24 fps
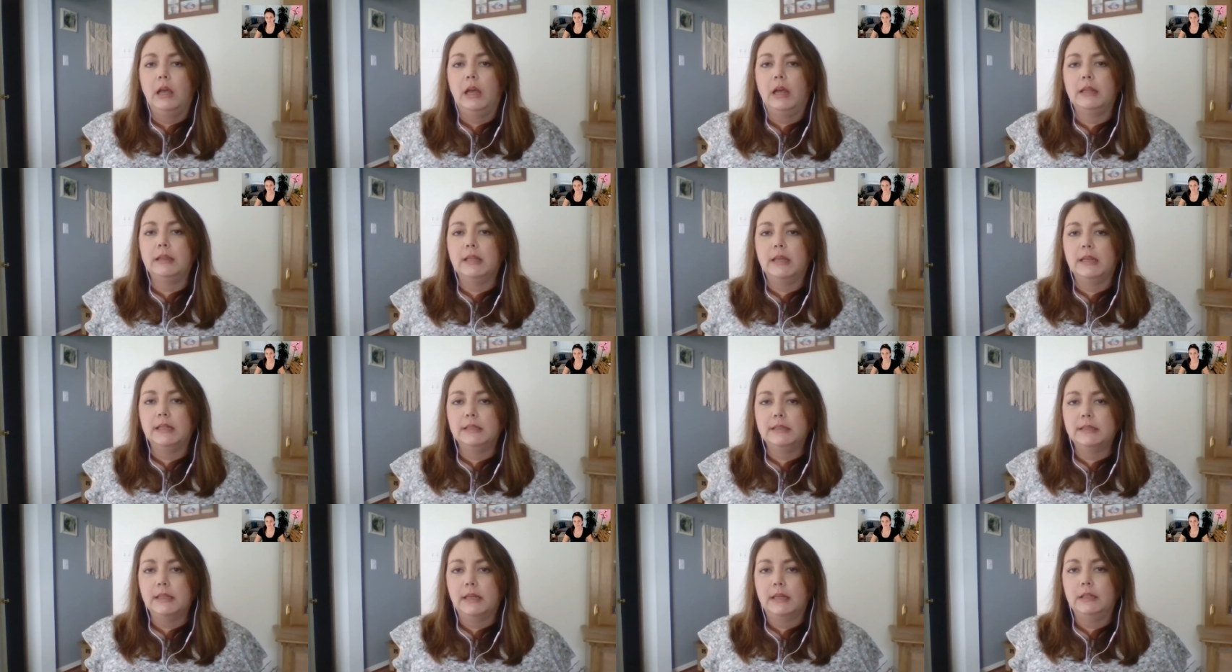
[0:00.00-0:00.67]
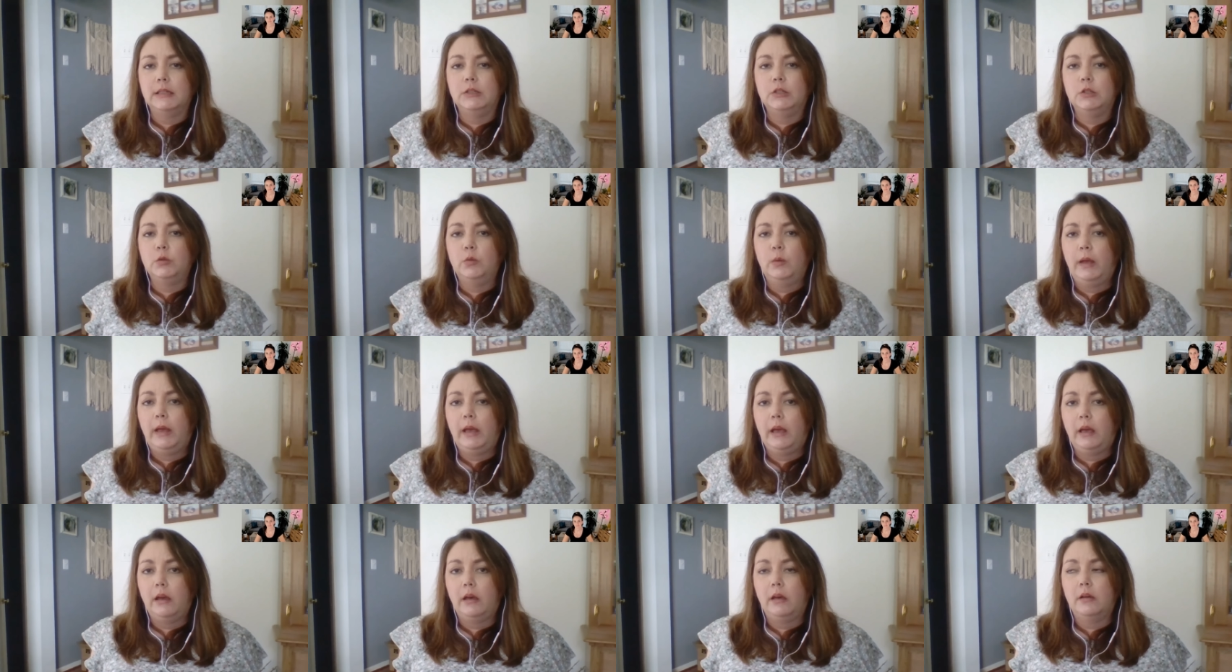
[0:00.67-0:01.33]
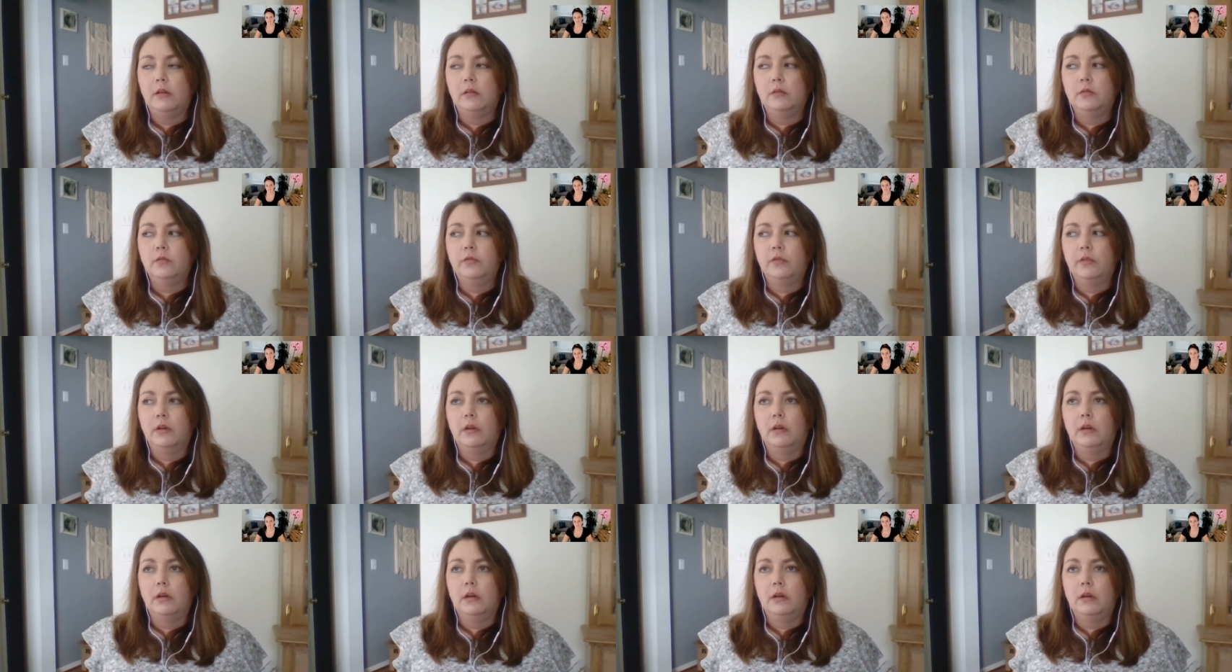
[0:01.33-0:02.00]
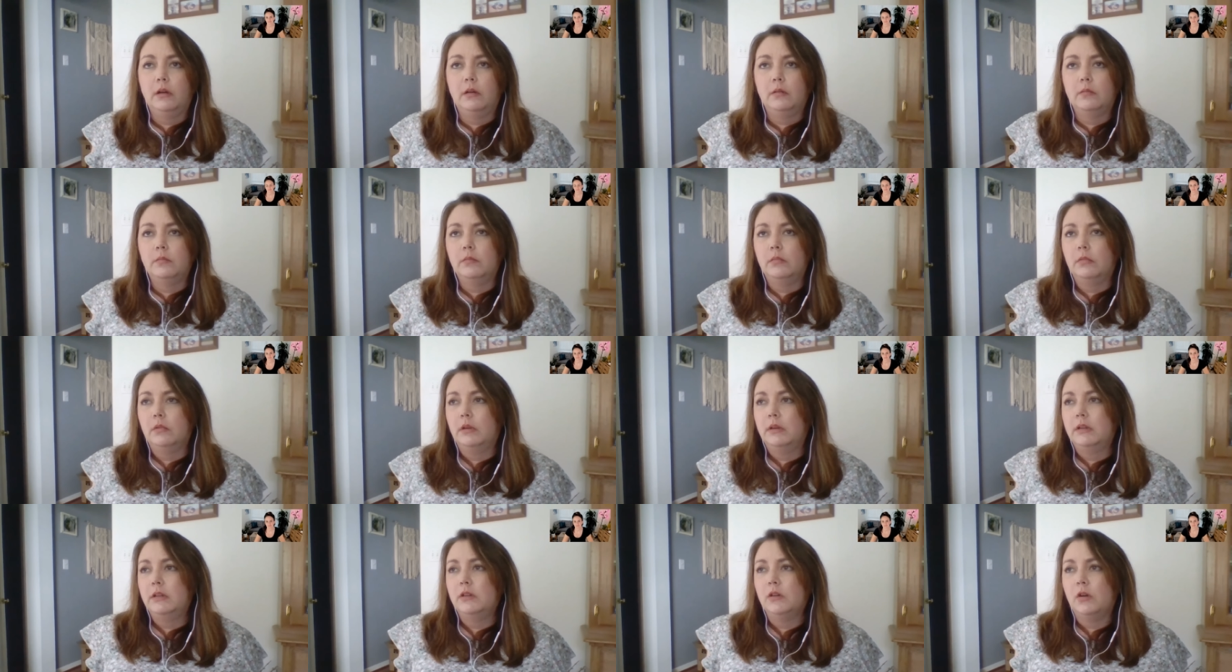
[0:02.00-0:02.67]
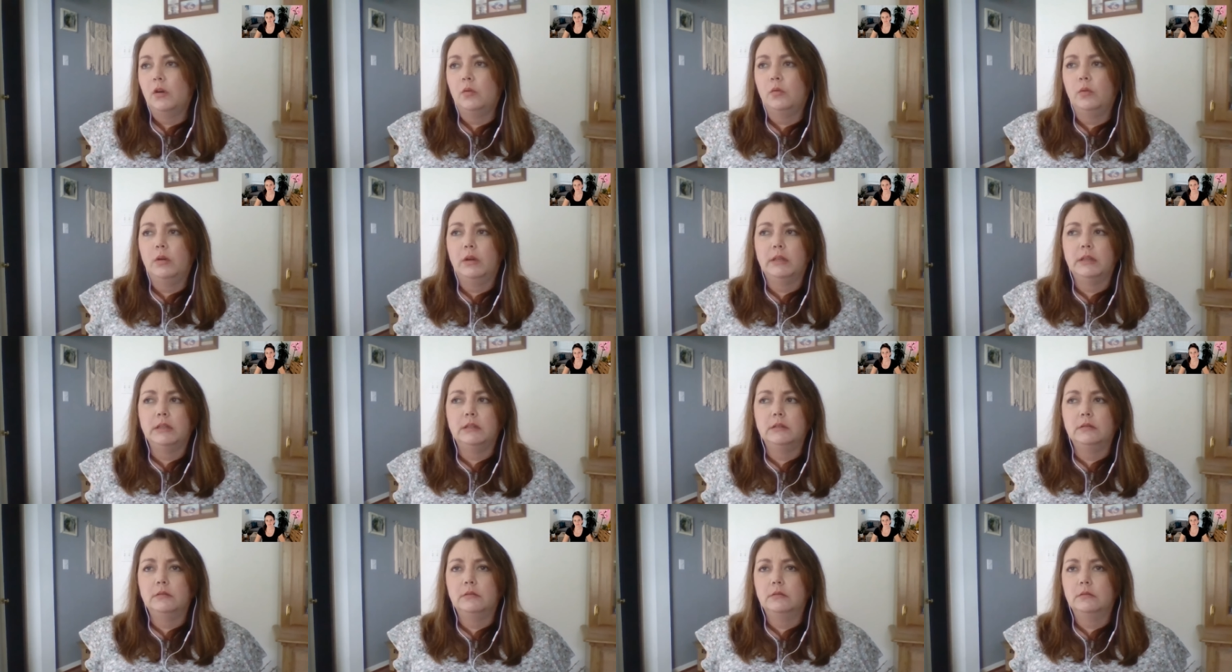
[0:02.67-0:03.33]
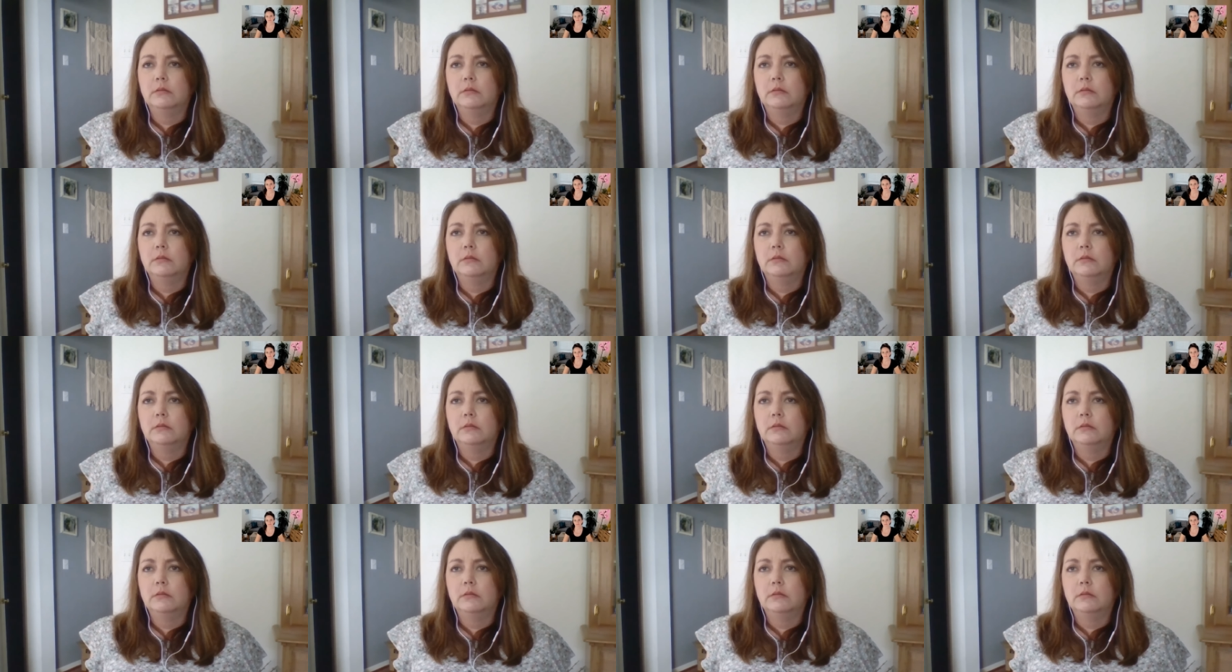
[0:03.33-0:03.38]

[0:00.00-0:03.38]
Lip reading: And they said, you have, you know, a